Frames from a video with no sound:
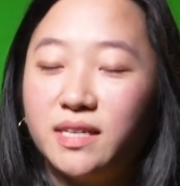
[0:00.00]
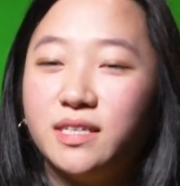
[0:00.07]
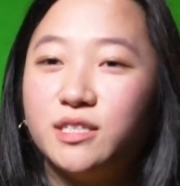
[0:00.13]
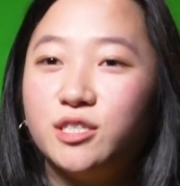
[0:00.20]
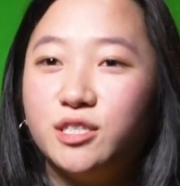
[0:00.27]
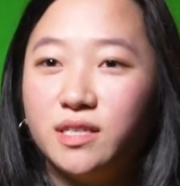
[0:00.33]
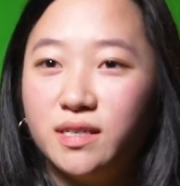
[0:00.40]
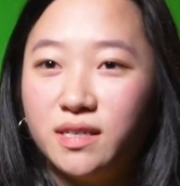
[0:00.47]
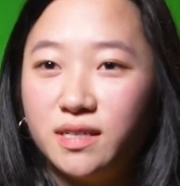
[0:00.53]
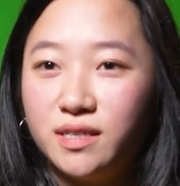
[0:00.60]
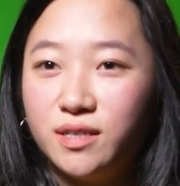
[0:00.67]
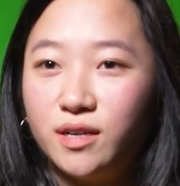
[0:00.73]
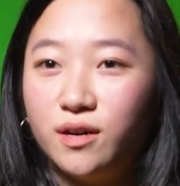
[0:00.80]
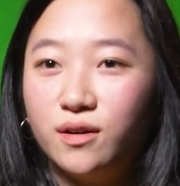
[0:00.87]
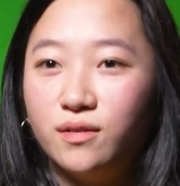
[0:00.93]
Does she, you
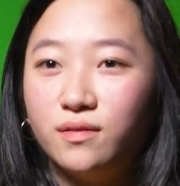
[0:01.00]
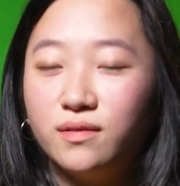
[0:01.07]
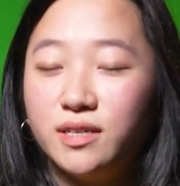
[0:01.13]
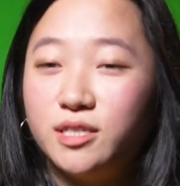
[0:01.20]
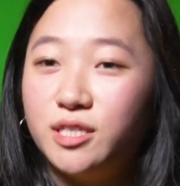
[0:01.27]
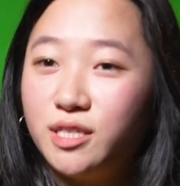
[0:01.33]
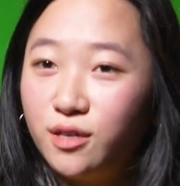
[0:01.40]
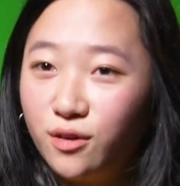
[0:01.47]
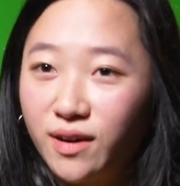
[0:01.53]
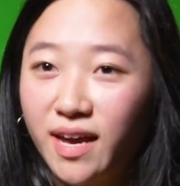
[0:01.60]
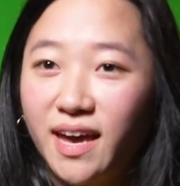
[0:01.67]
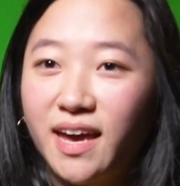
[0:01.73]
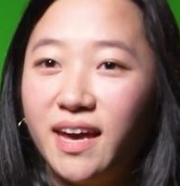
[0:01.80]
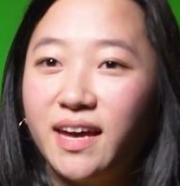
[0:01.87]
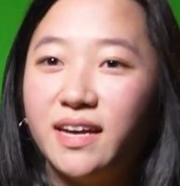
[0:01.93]
know, is she
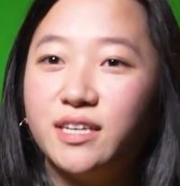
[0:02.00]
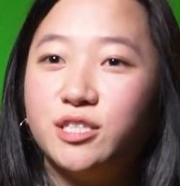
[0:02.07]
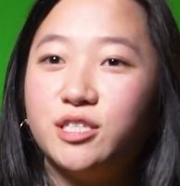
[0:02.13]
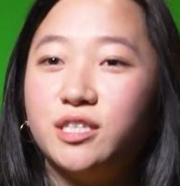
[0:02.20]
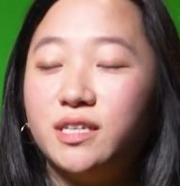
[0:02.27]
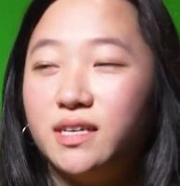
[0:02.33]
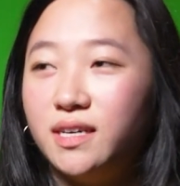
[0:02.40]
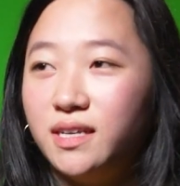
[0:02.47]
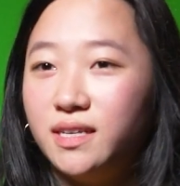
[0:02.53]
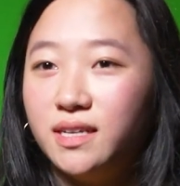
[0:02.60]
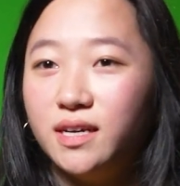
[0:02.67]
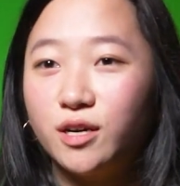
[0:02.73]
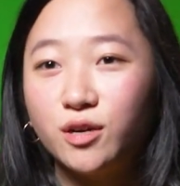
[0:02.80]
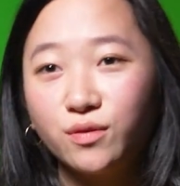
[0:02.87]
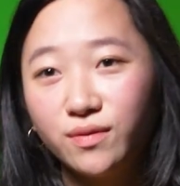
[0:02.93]
okay? Is she
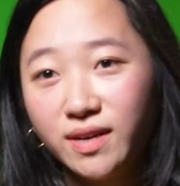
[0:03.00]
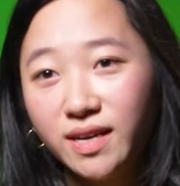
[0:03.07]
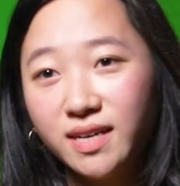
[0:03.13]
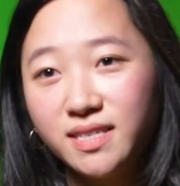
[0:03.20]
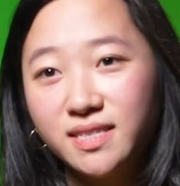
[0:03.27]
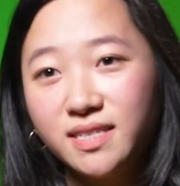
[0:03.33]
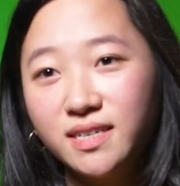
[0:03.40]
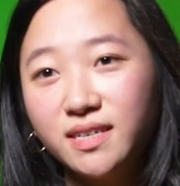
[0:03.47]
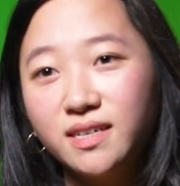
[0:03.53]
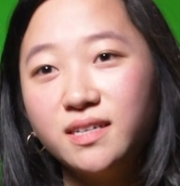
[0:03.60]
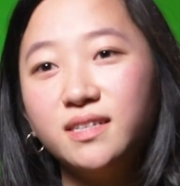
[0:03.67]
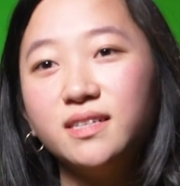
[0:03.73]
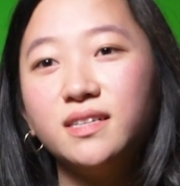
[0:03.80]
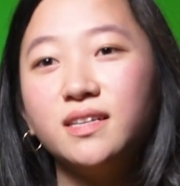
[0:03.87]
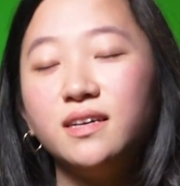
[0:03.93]
in Korea
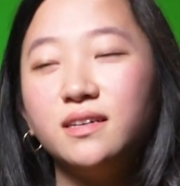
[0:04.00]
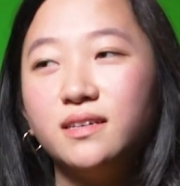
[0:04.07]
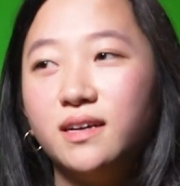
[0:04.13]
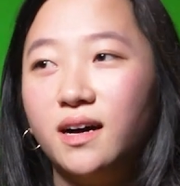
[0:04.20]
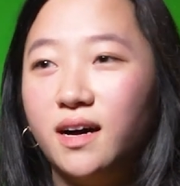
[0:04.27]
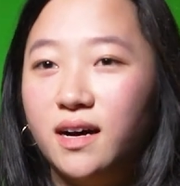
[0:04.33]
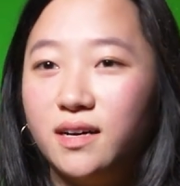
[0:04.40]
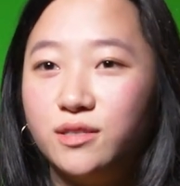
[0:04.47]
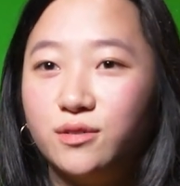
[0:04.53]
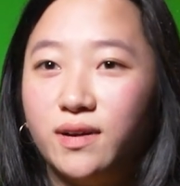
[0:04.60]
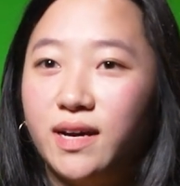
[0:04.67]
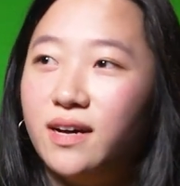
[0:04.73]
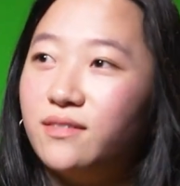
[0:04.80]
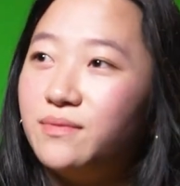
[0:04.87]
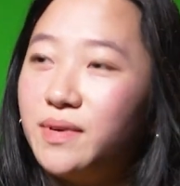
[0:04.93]
still? Do I
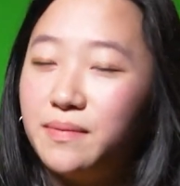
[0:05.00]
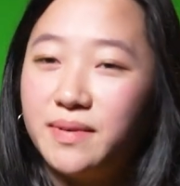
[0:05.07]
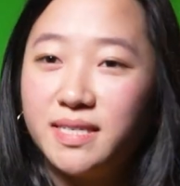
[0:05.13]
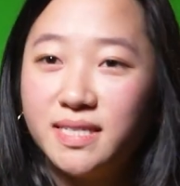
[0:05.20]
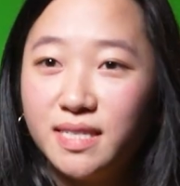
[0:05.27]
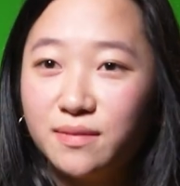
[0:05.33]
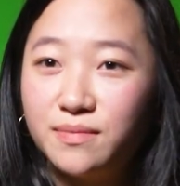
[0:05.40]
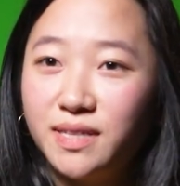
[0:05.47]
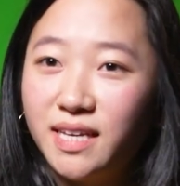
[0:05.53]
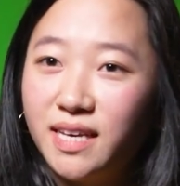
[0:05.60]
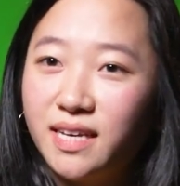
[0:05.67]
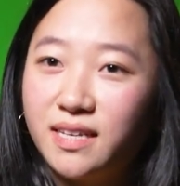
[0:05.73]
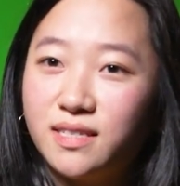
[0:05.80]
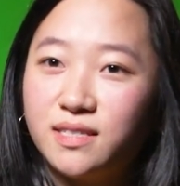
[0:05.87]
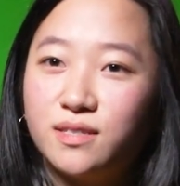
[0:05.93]
have maybe
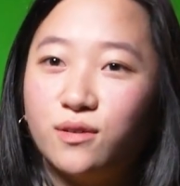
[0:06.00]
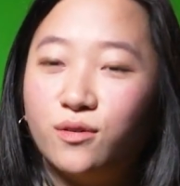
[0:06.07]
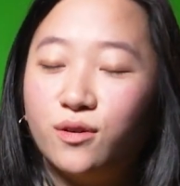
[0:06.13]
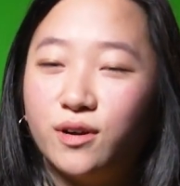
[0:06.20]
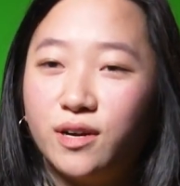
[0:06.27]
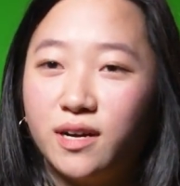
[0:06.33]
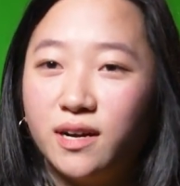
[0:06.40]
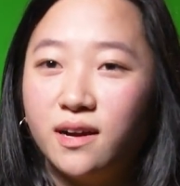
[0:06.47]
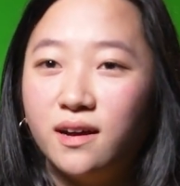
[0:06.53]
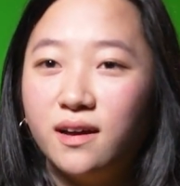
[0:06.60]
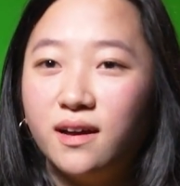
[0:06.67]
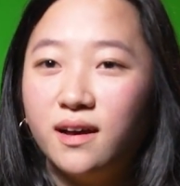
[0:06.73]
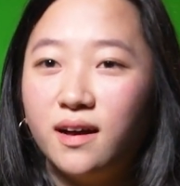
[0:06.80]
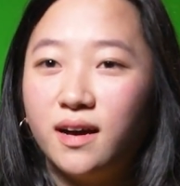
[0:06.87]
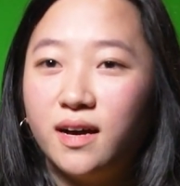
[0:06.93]
siblings, or
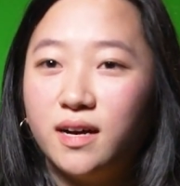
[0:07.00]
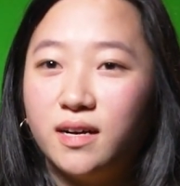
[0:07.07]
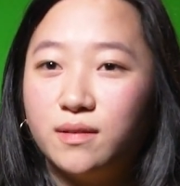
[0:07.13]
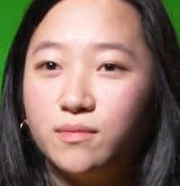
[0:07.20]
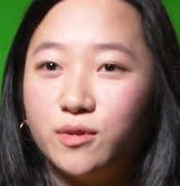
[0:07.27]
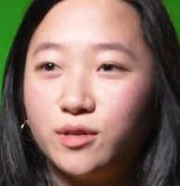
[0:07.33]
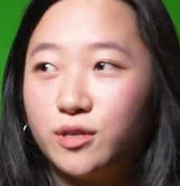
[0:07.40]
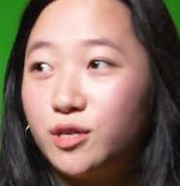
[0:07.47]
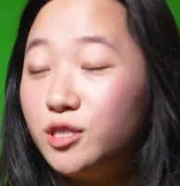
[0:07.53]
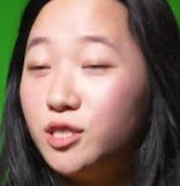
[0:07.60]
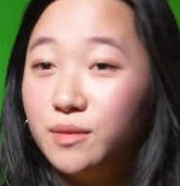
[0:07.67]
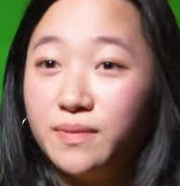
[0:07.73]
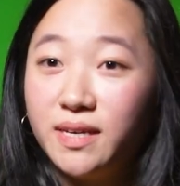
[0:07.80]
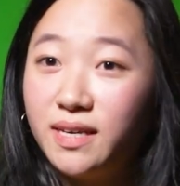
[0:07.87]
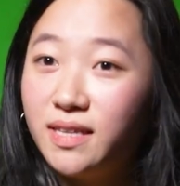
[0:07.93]
could
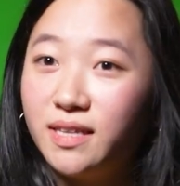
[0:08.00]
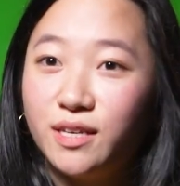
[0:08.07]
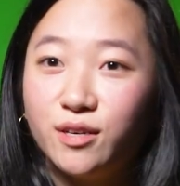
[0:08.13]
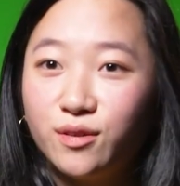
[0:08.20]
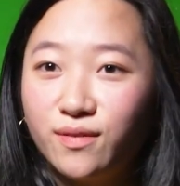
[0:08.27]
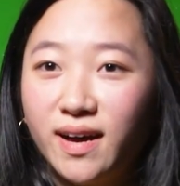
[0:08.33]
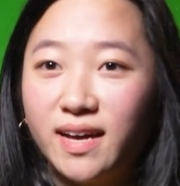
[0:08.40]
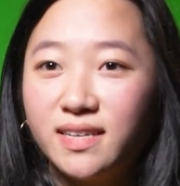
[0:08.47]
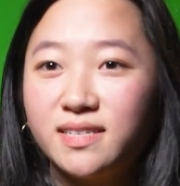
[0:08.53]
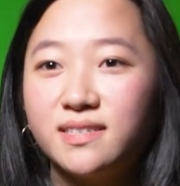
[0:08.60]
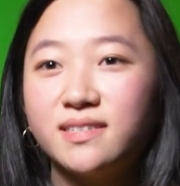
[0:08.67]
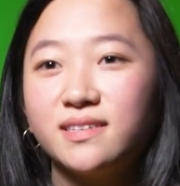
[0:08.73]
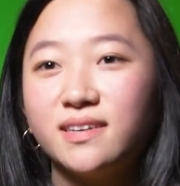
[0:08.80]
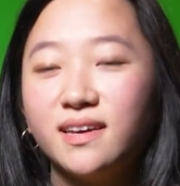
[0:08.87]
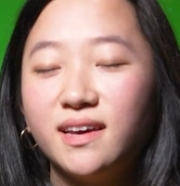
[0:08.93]
she be in the
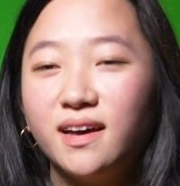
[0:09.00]
U.S.?